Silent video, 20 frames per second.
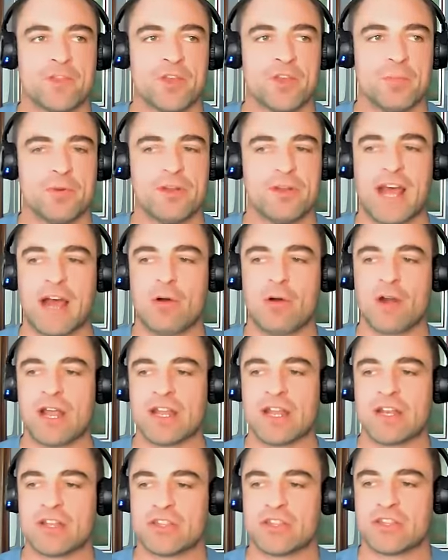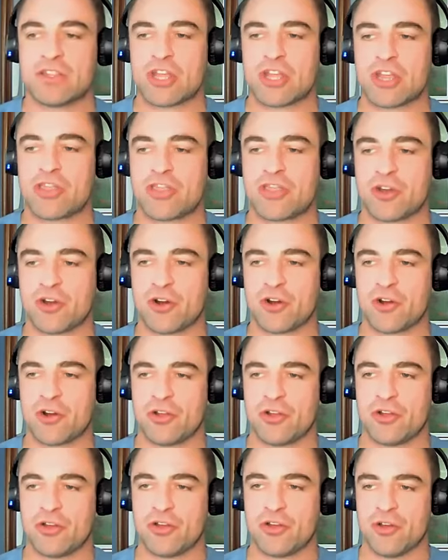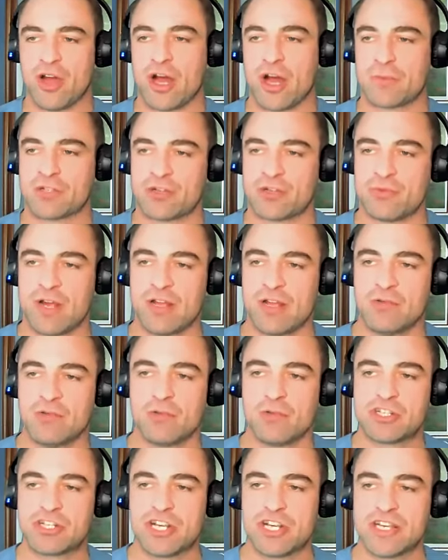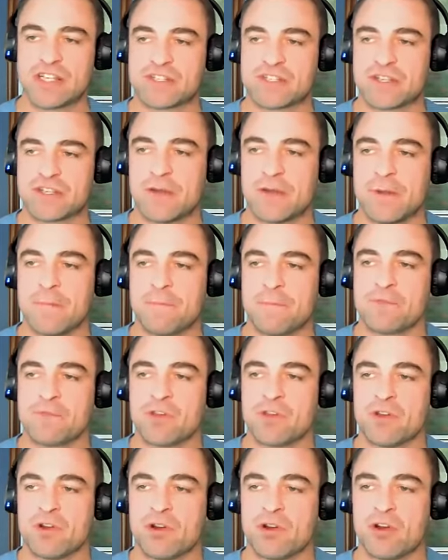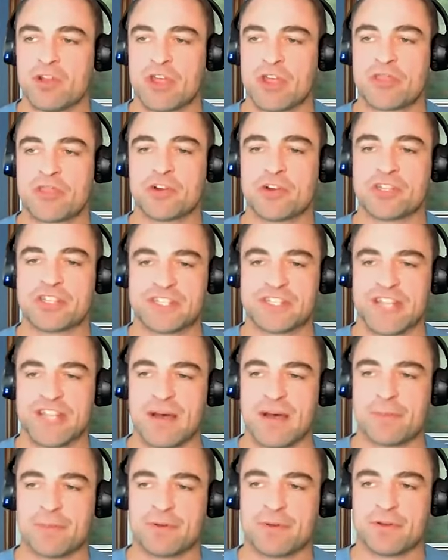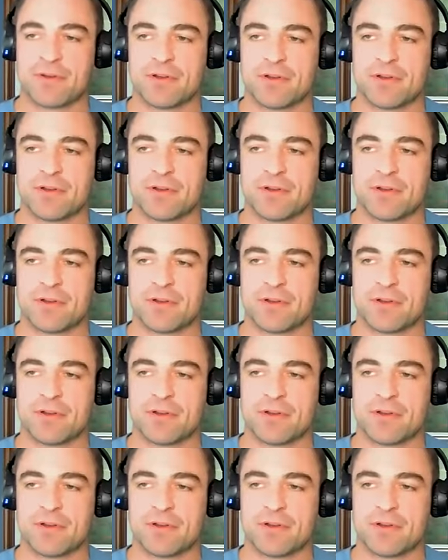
but now we're at the third option, right? The third step,